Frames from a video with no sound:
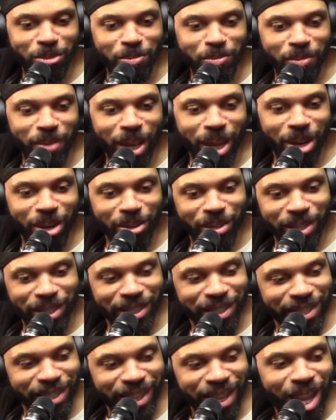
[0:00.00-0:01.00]

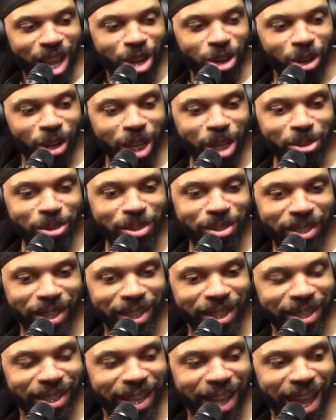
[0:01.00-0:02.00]
married. No, he was
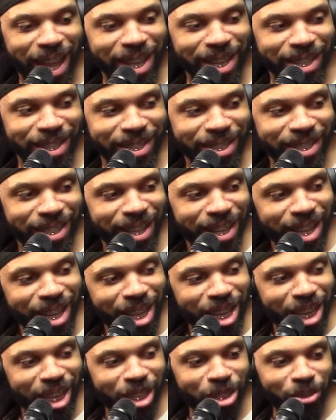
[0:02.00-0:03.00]
engaged.
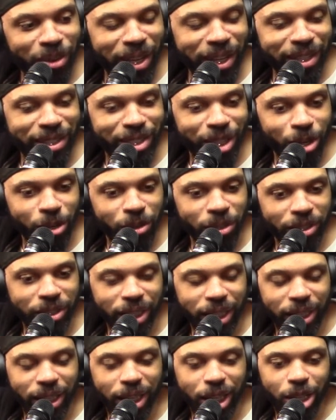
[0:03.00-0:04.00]
Yeah. And the way he told her, he's
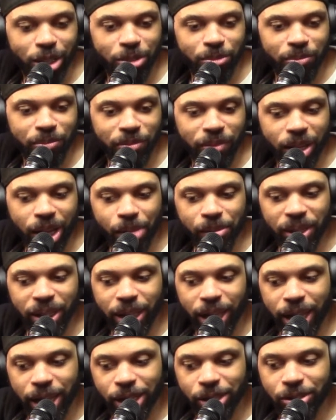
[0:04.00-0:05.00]
like, "Yeah, I'm, I'm
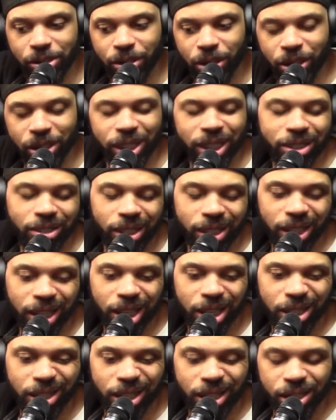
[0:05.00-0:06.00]
engaged." Oh yeah, he's like,
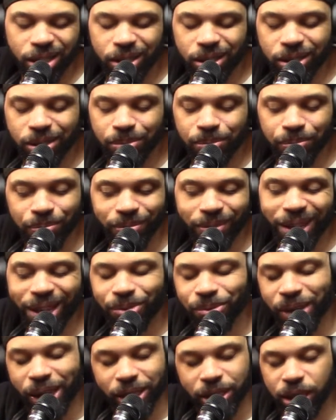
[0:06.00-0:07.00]
"Yeah, yeah." Uh, I
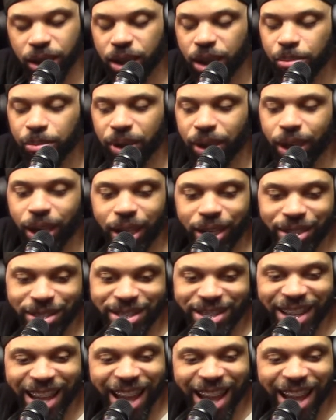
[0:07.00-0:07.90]
forgot to tell you, I'm engaged.